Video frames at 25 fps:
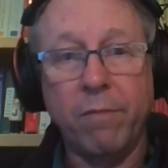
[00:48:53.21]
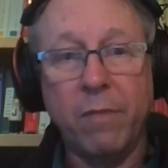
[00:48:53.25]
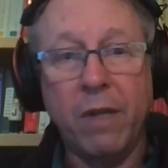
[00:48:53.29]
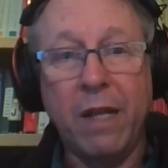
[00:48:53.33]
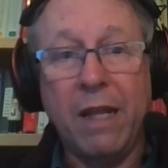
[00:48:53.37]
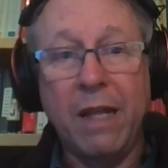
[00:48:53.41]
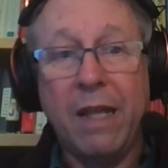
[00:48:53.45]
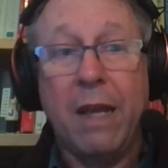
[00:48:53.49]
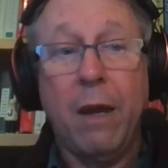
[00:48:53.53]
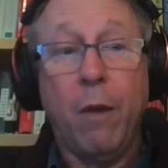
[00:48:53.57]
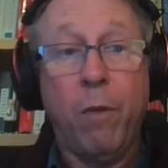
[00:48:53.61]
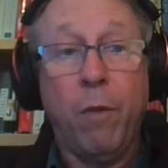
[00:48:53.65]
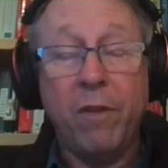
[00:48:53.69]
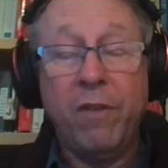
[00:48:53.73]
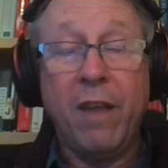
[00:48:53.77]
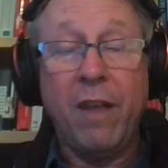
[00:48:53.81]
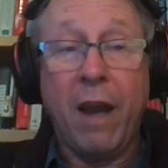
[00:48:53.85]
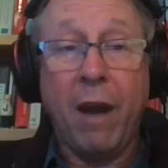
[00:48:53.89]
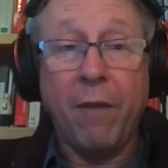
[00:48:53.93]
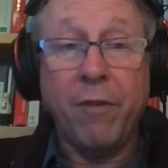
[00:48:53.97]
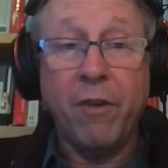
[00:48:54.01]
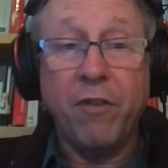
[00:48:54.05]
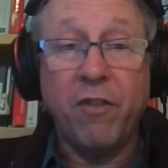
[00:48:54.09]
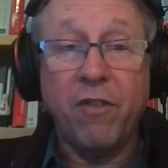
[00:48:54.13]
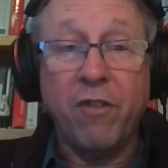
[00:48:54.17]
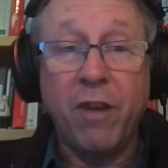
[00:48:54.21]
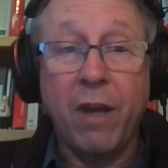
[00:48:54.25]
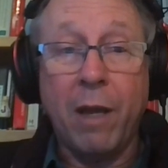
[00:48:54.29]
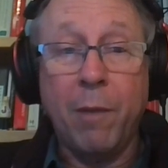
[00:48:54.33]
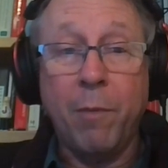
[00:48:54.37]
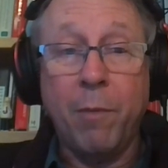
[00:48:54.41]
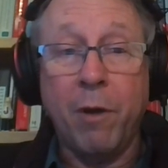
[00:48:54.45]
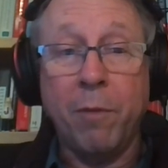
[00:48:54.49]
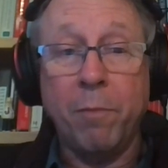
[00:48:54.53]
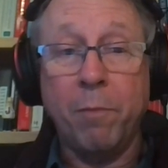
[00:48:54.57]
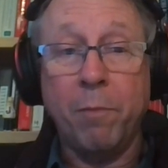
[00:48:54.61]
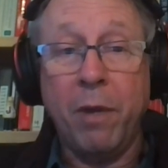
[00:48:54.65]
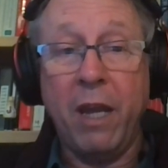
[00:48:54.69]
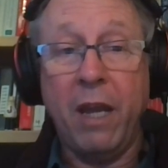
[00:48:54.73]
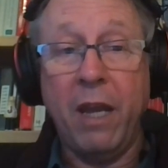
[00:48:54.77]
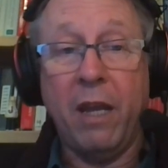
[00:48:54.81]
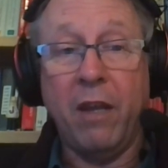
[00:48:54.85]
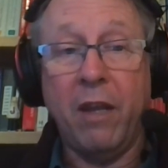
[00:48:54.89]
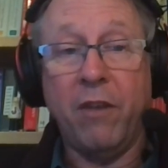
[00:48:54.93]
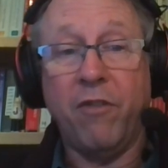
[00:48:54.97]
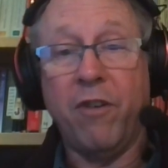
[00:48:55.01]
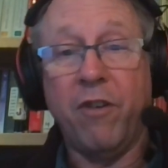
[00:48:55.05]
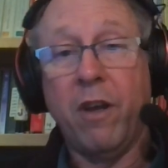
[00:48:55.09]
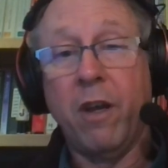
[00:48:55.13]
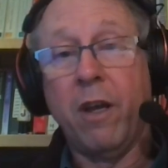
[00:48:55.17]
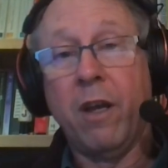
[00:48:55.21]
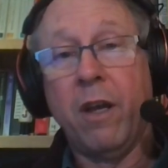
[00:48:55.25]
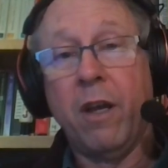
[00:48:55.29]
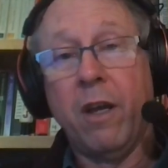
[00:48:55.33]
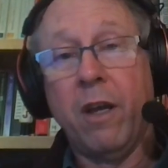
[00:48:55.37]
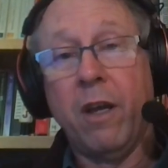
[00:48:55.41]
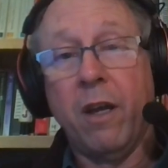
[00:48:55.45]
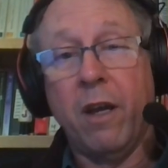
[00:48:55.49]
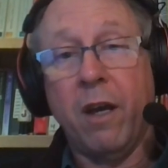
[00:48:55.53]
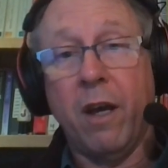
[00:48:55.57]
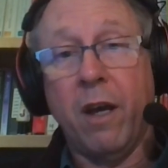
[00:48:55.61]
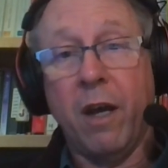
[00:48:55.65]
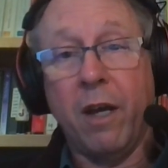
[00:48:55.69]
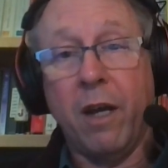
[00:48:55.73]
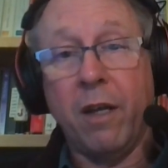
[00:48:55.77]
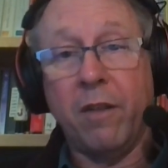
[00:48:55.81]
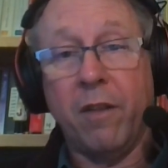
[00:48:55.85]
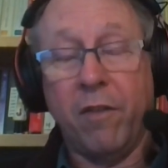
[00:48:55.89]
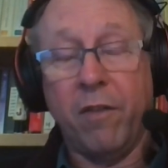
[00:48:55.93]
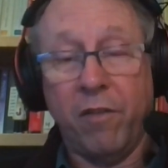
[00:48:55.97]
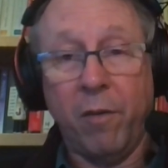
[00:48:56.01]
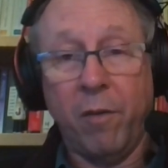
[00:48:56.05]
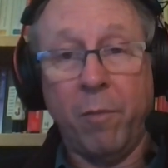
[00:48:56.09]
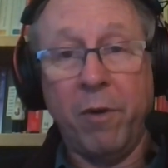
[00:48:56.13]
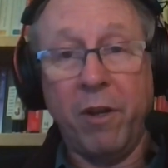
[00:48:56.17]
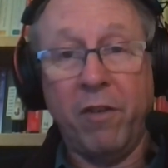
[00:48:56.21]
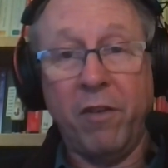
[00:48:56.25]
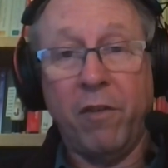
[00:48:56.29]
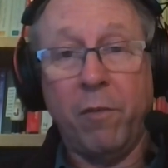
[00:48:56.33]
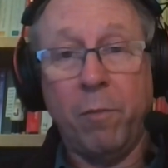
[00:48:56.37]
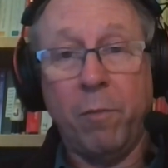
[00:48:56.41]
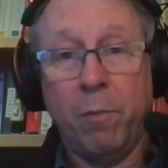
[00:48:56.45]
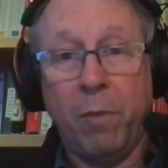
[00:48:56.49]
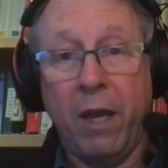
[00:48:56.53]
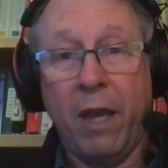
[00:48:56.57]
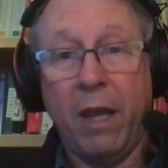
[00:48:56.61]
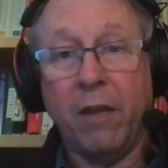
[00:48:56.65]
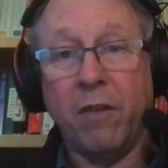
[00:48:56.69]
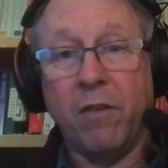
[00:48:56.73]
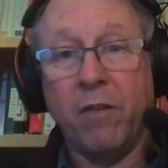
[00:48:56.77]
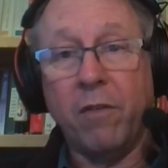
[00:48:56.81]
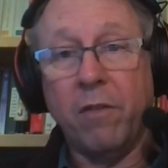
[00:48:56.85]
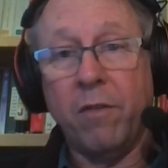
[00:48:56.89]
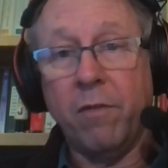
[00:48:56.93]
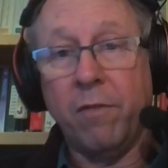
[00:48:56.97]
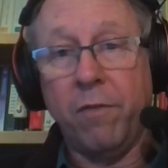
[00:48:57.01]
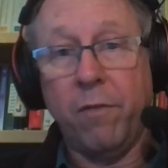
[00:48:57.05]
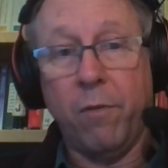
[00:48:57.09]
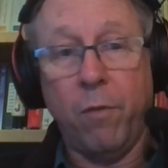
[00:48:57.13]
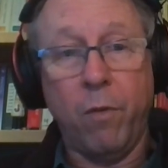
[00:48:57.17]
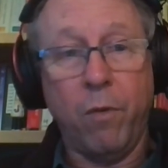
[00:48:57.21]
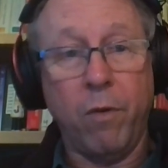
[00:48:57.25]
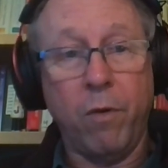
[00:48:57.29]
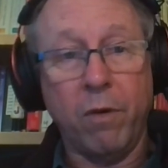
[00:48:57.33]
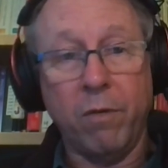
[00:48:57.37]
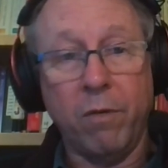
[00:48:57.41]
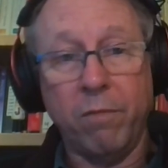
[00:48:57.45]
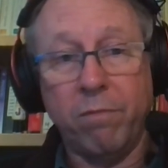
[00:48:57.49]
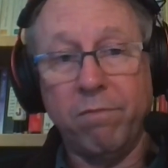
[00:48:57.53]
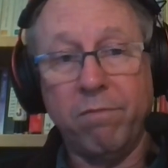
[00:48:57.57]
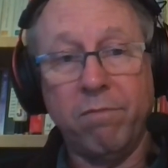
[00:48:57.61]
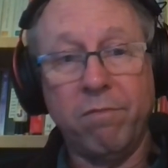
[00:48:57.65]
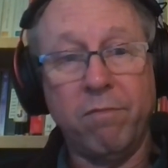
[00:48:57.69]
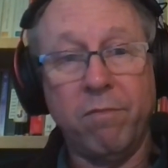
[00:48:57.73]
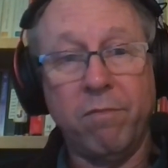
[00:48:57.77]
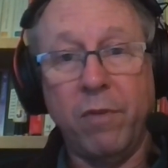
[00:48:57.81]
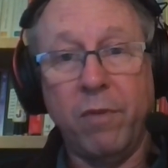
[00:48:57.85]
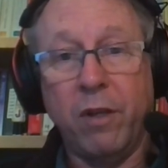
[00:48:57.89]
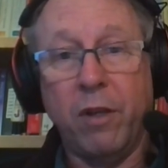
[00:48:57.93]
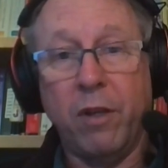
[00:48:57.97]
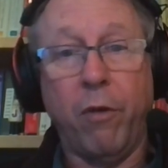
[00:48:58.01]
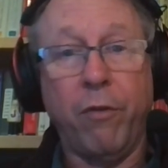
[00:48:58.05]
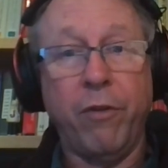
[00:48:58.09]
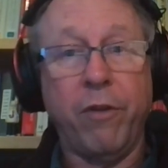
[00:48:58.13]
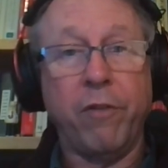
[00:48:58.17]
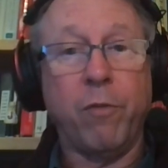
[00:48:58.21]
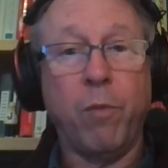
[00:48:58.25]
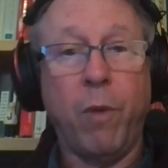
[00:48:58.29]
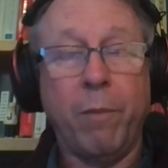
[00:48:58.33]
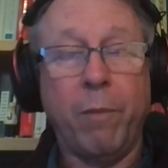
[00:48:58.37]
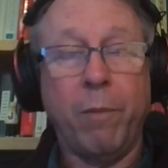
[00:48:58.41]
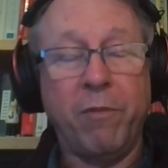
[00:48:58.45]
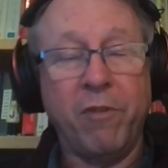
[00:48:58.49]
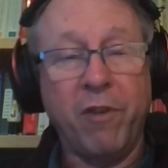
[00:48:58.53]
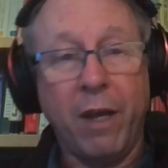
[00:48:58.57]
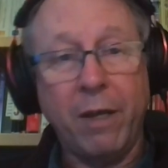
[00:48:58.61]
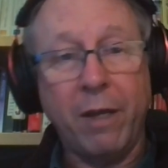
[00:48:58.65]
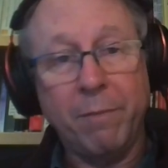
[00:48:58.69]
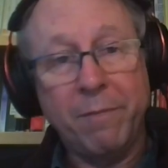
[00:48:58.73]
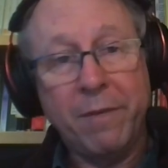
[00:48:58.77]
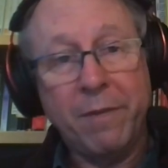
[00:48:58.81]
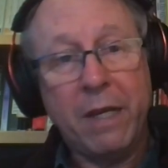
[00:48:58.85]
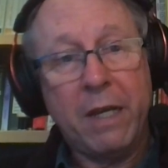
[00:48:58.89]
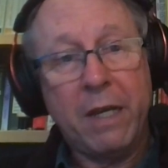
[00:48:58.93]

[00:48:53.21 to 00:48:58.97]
uh, what's the average time on page uh, that somebody spent for you know this website